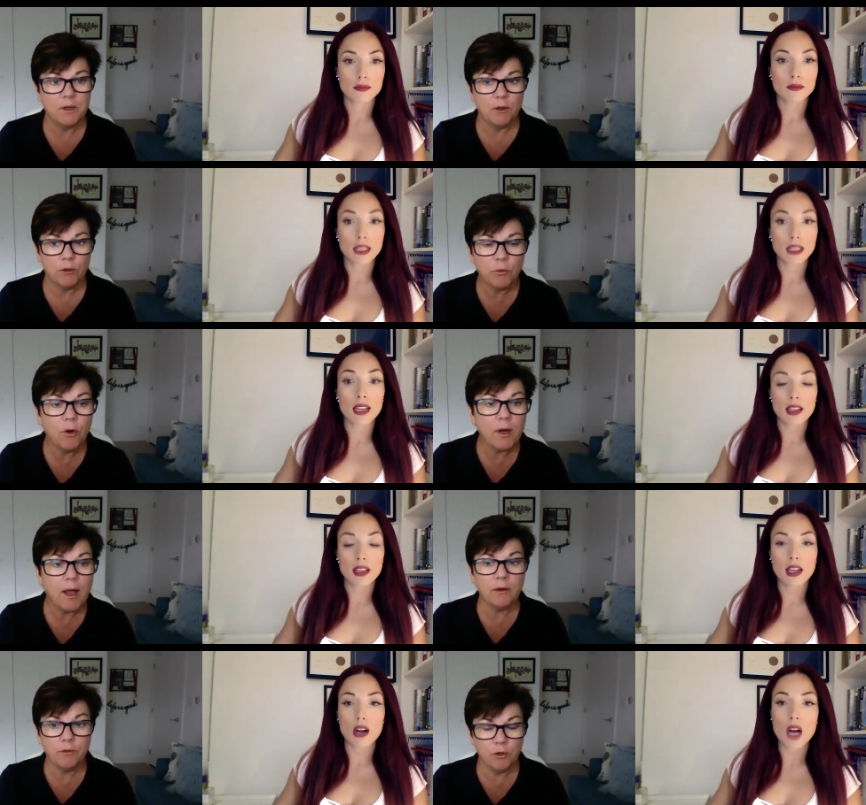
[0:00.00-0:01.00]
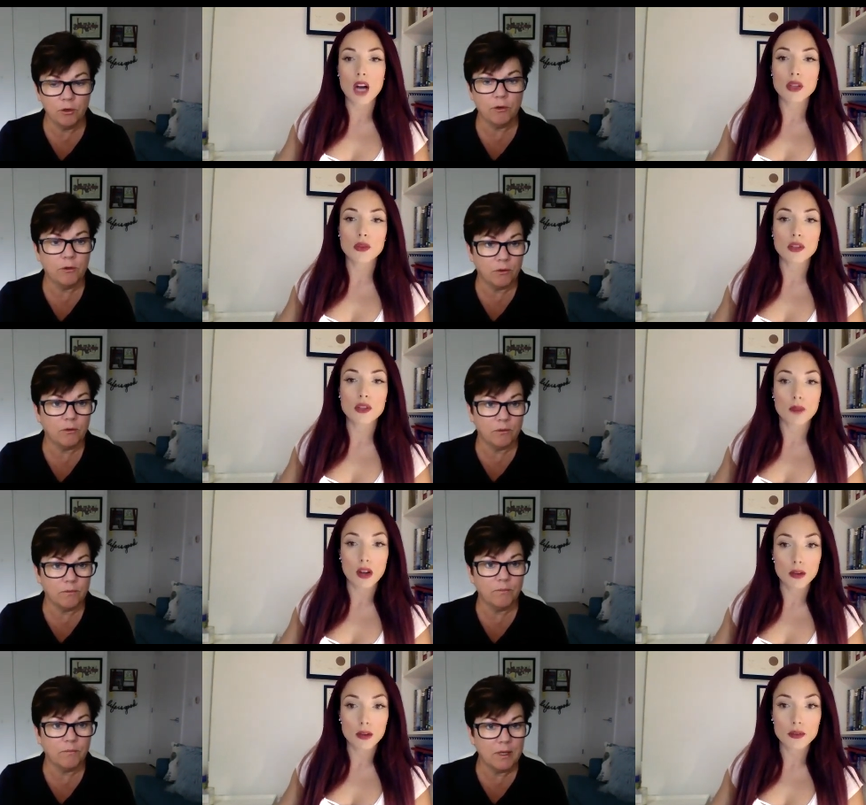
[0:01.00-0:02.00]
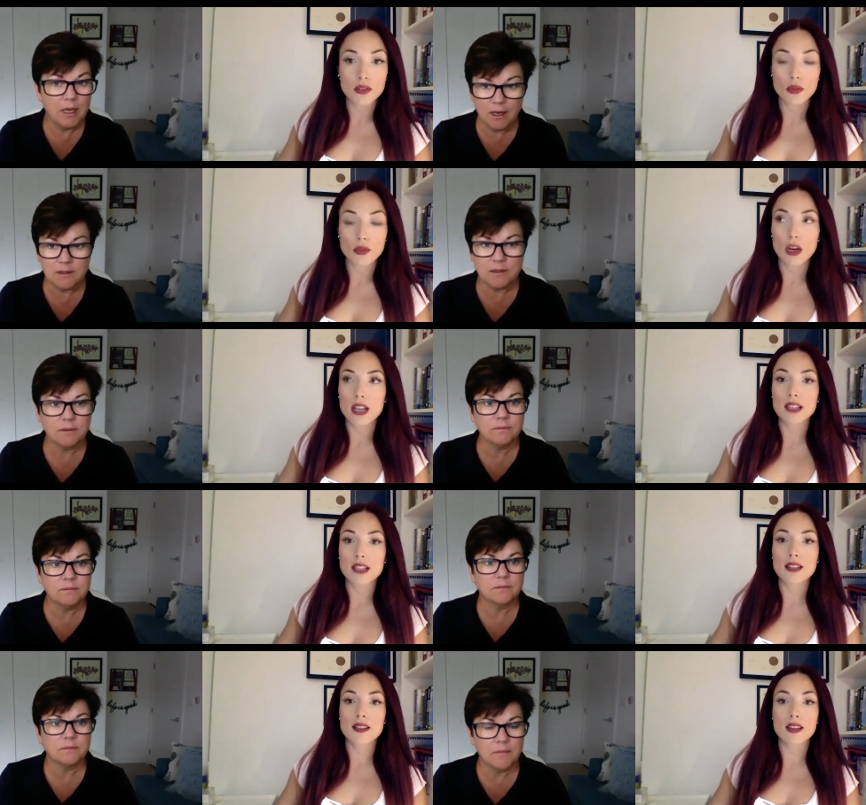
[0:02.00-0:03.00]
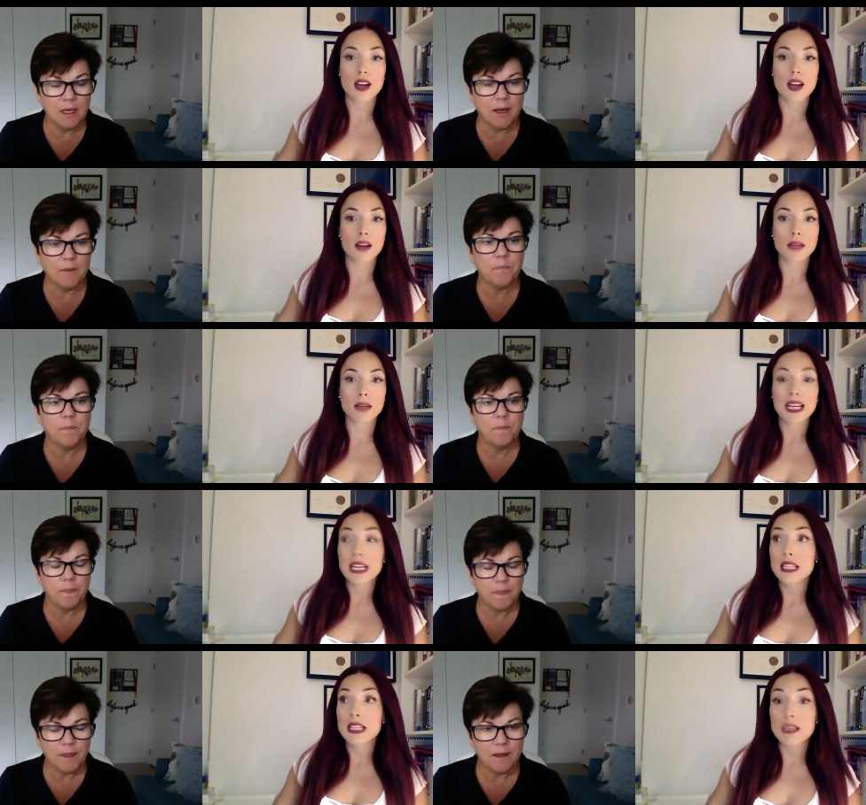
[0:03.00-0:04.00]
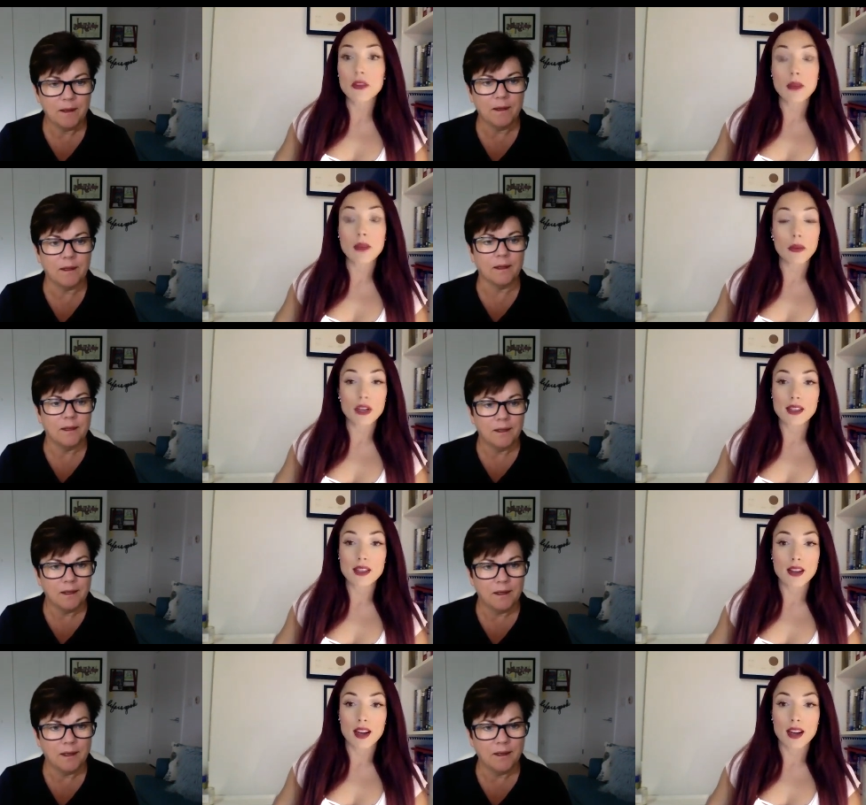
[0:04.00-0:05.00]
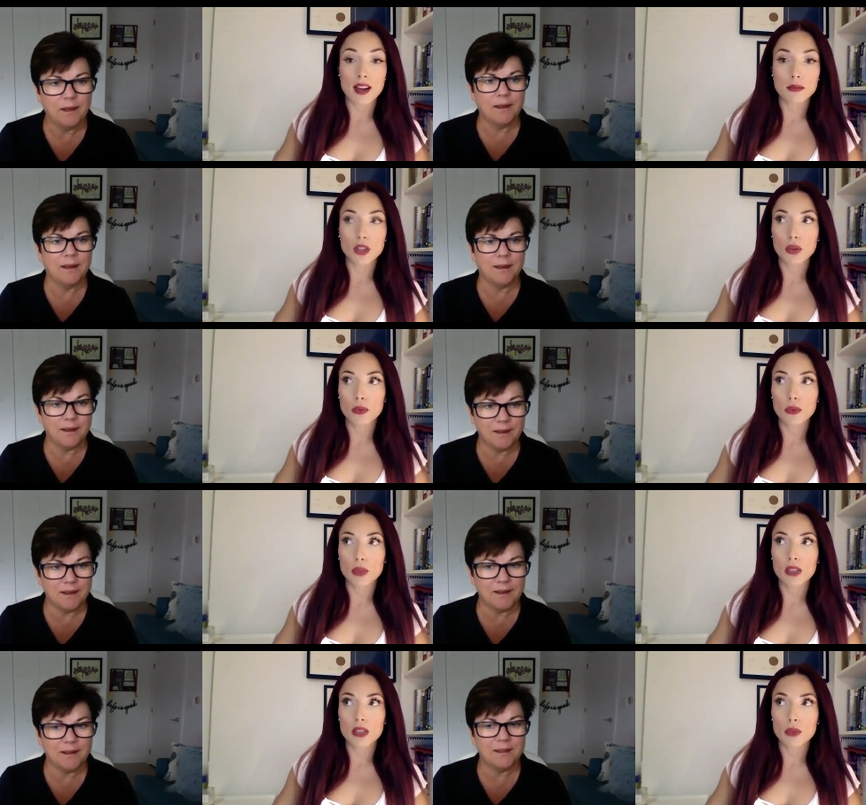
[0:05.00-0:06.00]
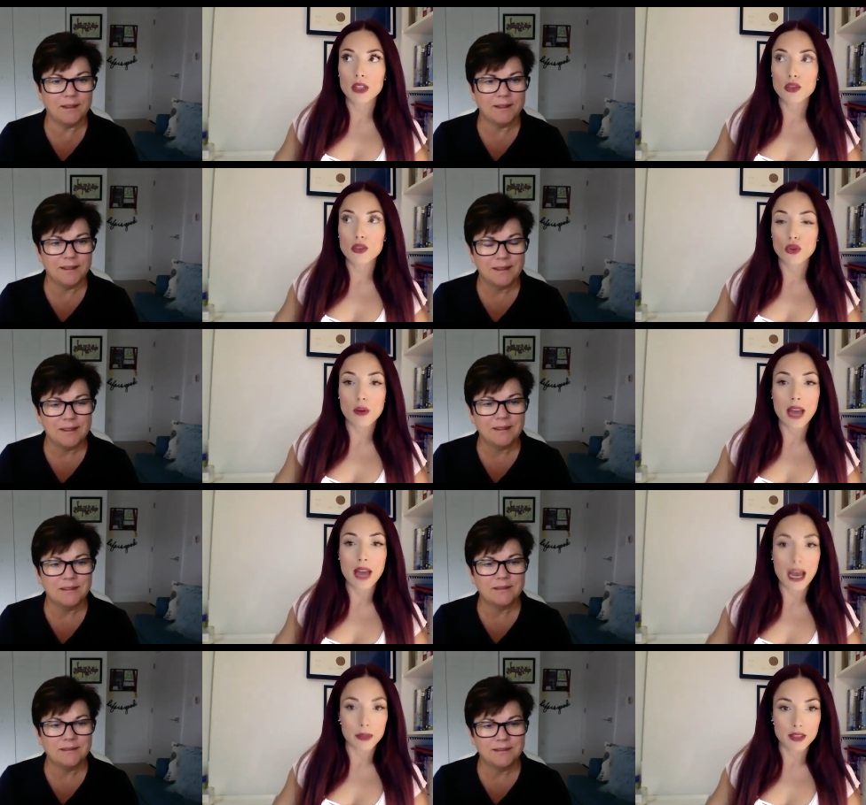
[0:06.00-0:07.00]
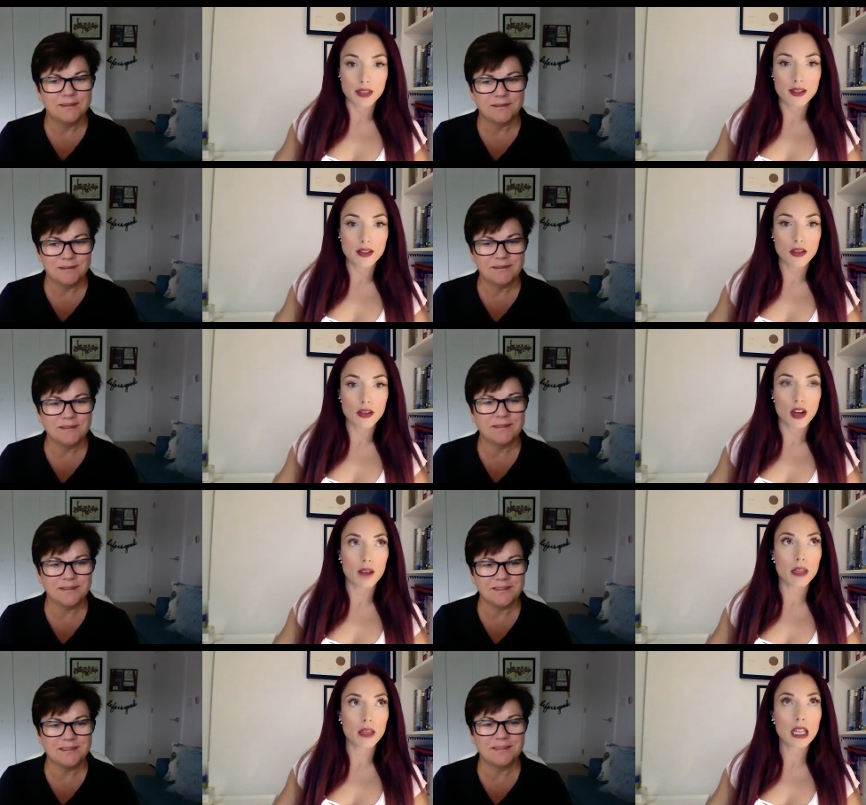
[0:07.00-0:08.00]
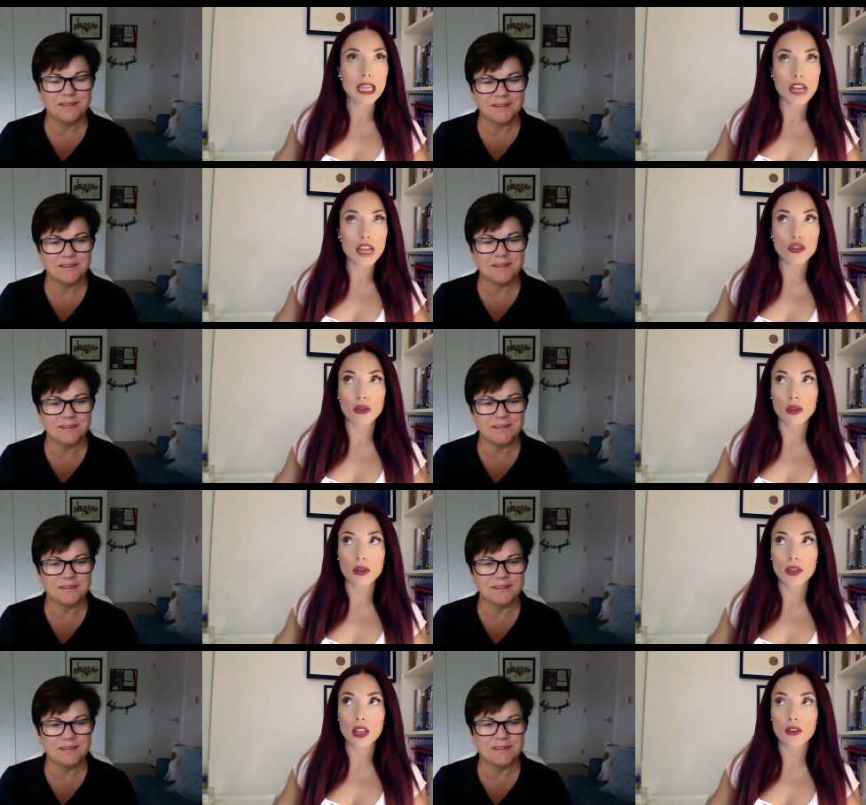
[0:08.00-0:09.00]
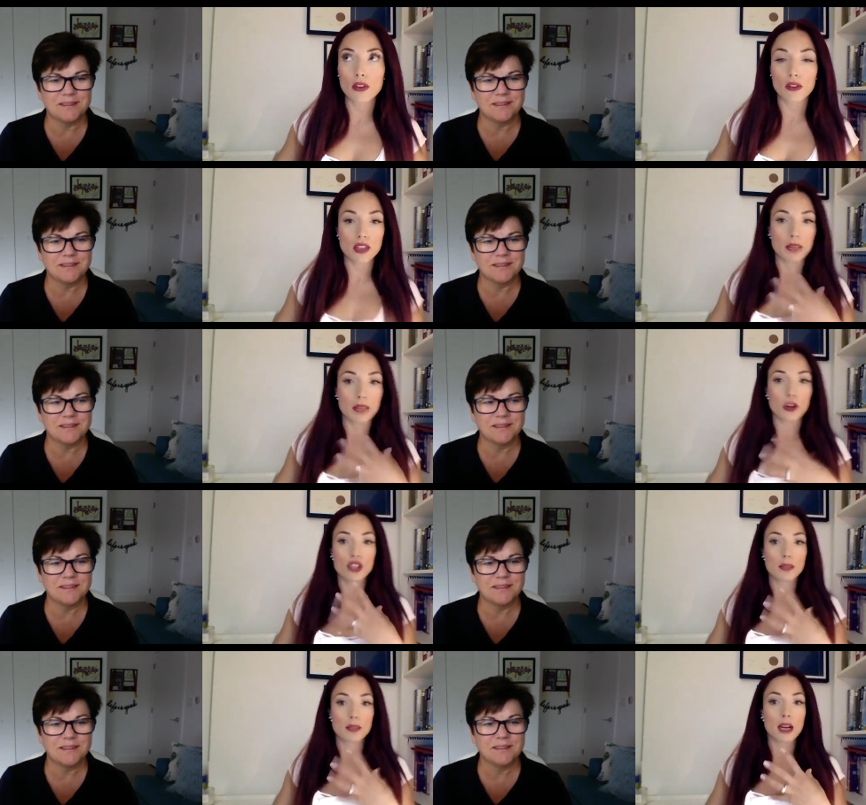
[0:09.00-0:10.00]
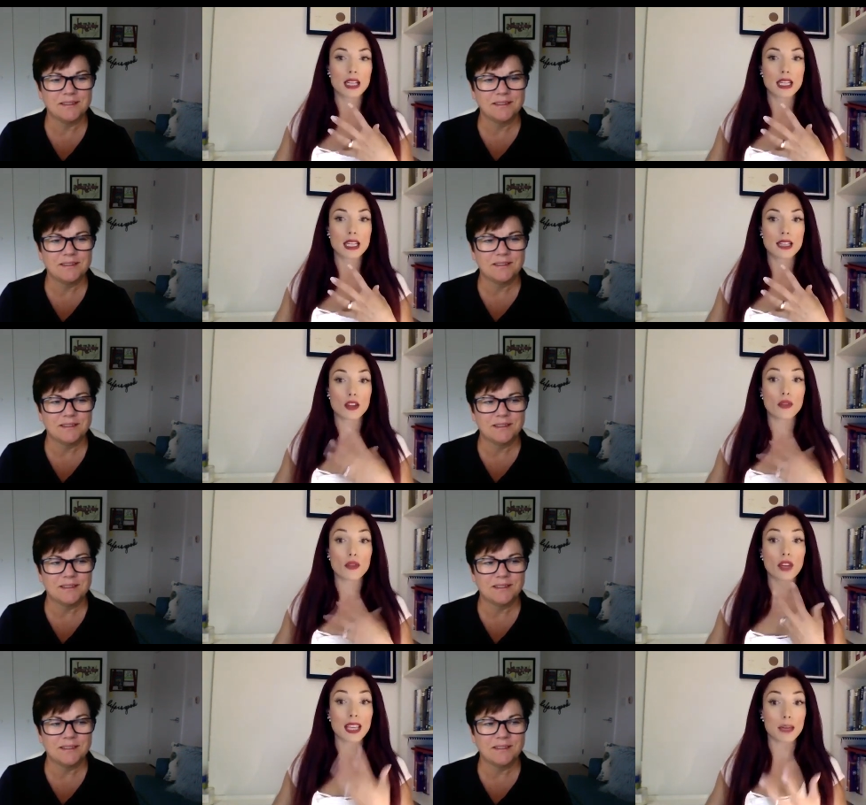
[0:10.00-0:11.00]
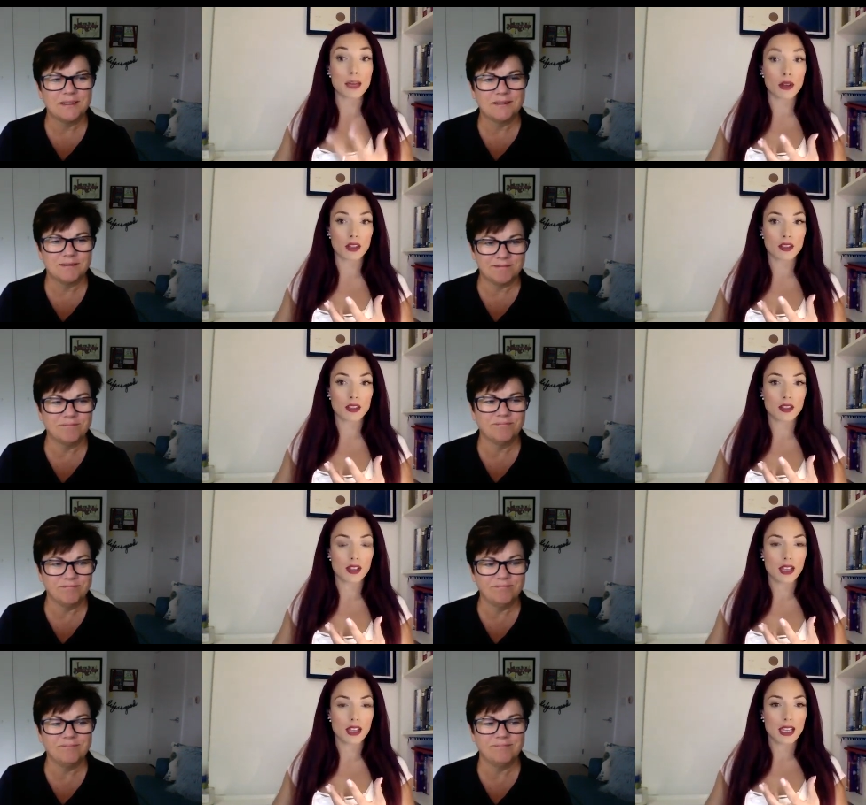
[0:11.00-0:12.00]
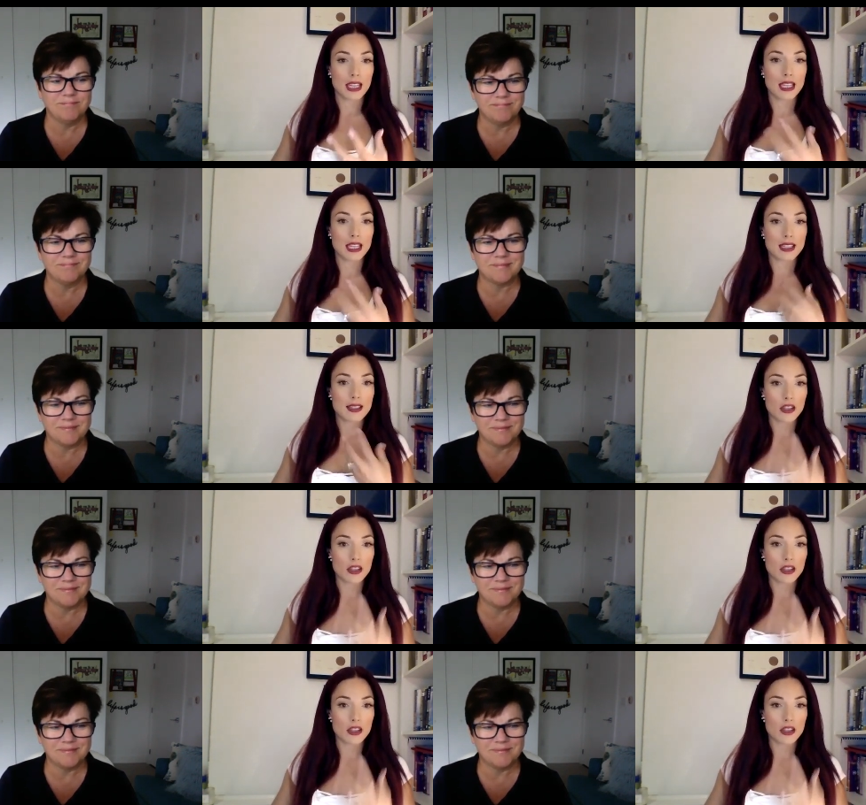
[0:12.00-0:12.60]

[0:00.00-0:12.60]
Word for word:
Speaker 1: yeah yeah our house was bombed twice yeah. Um, yeah. some of the memories i you know when when trauma happens um, a natural thing of the subconscious mind is you forget about it mm-hmm. it's such a